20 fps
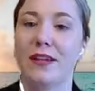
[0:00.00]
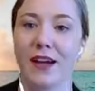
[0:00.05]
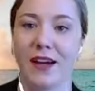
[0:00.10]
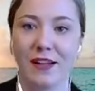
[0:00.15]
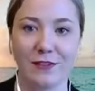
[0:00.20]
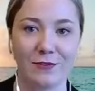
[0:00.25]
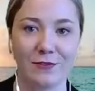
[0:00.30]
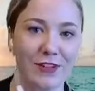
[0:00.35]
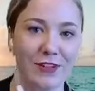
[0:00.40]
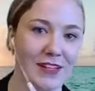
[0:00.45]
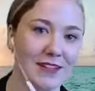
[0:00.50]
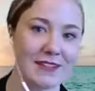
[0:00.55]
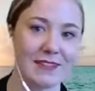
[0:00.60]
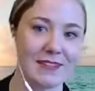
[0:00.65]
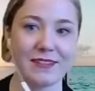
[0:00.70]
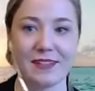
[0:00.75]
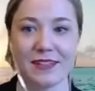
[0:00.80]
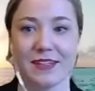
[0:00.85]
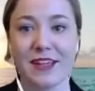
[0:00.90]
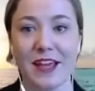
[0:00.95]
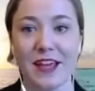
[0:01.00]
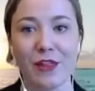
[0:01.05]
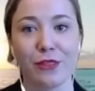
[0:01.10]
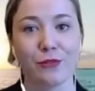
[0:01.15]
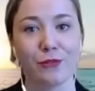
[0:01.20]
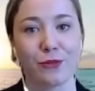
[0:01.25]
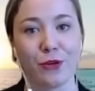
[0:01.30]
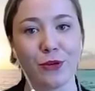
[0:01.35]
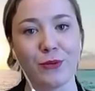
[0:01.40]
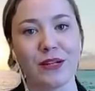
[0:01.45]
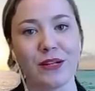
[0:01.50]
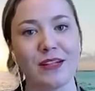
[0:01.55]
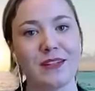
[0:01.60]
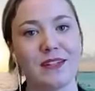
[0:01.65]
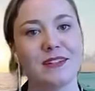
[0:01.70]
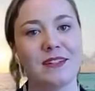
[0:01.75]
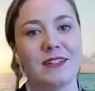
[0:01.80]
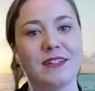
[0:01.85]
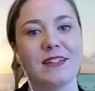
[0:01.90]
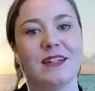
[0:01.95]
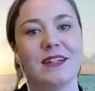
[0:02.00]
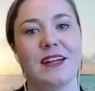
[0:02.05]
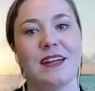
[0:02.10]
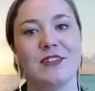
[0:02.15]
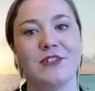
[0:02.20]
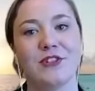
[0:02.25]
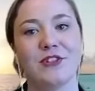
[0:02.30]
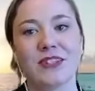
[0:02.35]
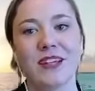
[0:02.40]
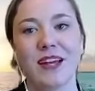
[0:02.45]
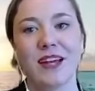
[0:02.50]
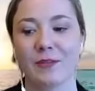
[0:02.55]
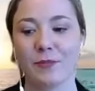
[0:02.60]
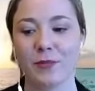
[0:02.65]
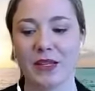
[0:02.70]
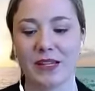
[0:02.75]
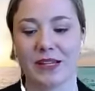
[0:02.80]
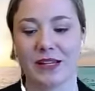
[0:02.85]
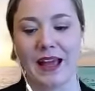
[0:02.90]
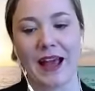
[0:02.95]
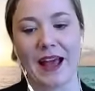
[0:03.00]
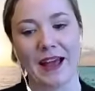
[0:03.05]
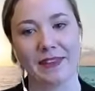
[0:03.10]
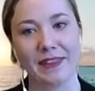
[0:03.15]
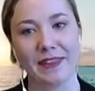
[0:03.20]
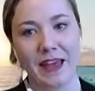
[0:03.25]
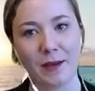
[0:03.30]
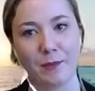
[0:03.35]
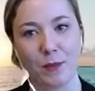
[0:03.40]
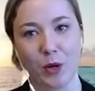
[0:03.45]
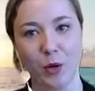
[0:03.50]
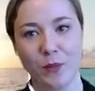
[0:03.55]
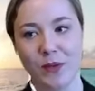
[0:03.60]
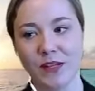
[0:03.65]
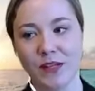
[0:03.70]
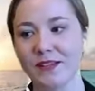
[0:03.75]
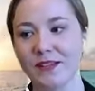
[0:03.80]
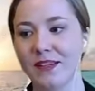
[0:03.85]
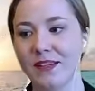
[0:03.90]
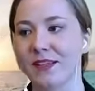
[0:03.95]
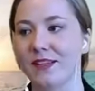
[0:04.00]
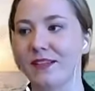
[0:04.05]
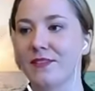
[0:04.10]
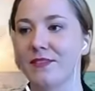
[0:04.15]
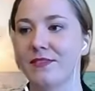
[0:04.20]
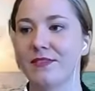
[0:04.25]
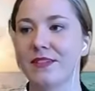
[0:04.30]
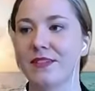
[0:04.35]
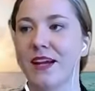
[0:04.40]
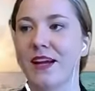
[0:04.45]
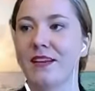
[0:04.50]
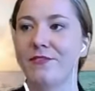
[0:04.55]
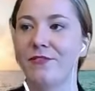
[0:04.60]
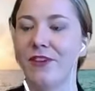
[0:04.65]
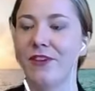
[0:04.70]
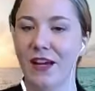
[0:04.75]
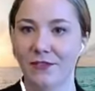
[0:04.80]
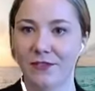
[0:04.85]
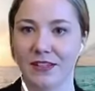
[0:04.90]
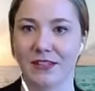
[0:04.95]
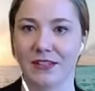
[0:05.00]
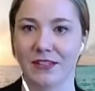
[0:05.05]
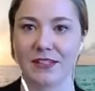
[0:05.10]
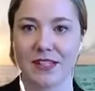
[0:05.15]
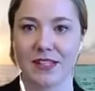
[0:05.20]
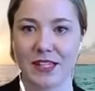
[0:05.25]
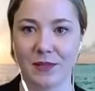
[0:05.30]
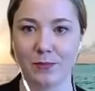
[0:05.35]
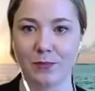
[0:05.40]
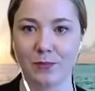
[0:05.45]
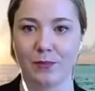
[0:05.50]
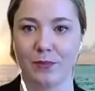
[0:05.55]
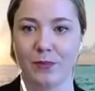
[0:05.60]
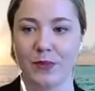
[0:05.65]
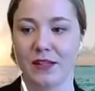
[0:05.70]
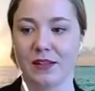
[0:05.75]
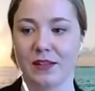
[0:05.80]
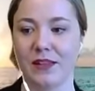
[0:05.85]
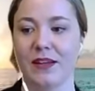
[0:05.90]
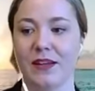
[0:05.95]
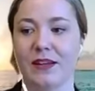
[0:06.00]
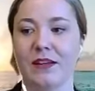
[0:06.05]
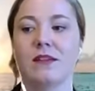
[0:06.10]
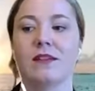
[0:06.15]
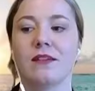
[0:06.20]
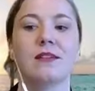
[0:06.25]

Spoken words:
of like get through it, and just kind of being at that moment and kind of having to keep being like,